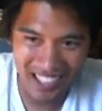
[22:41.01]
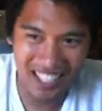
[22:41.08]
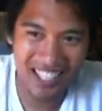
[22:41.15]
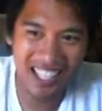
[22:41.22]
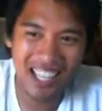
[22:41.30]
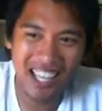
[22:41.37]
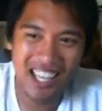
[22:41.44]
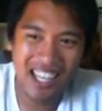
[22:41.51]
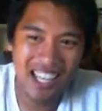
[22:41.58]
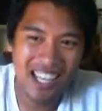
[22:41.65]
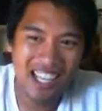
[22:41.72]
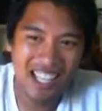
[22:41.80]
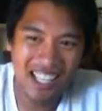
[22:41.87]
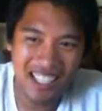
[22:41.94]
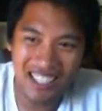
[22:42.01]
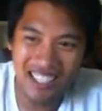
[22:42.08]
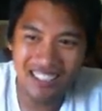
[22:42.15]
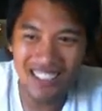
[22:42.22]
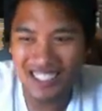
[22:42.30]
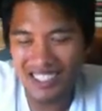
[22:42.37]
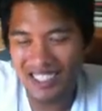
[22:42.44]

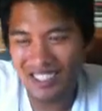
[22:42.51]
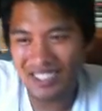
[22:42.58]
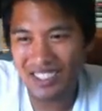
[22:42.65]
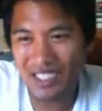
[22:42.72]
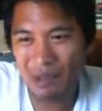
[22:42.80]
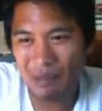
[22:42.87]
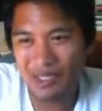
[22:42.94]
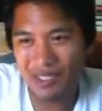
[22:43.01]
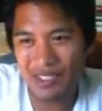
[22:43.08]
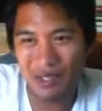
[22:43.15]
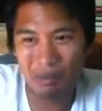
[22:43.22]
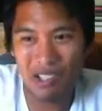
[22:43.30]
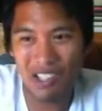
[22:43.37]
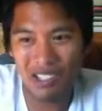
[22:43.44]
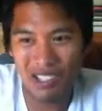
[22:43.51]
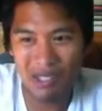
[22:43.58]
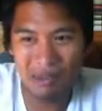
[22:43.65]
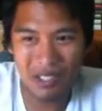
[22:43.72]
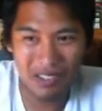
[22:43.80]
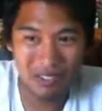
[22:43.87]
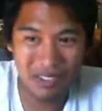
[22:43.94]
uh, which is understandable because Browne's
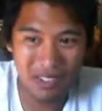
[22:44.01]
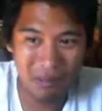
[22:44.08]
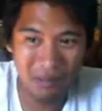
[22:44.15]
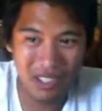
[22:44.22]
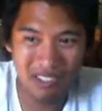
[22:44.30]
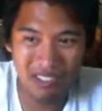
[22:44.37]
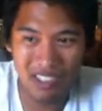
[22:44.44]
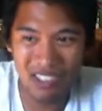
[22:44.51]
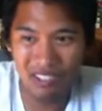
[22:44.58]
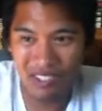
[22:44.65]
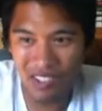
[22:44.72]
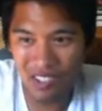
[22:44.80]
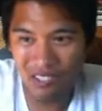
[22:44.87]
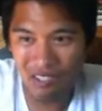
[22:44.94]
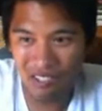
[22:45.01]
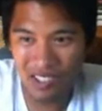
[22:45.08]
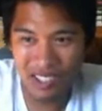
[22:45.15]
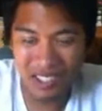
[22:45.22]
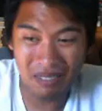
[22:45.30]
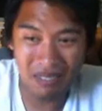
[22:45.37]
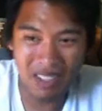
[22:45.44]
coming off a big win over
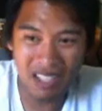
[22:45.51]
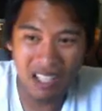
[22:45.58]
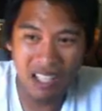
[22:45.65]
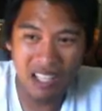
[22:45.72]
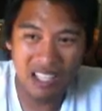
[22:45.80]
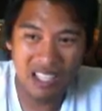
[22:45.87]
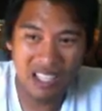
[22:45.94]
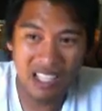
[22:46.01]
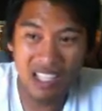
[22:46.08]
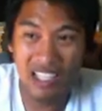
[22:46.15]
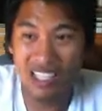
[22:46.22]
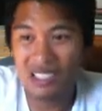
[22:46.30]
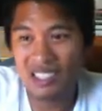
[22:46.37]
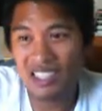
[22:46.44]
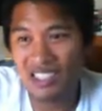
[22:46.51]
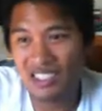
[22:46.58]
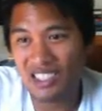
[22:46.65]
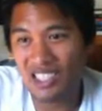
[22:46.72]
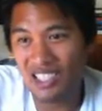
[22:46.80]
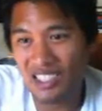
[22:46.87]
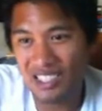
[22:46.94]
Overeem and
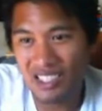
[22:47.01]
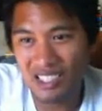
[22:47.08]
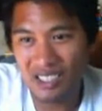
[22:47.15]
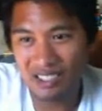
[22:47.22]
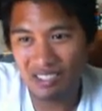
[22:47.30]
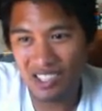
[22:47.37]
Gonzaga.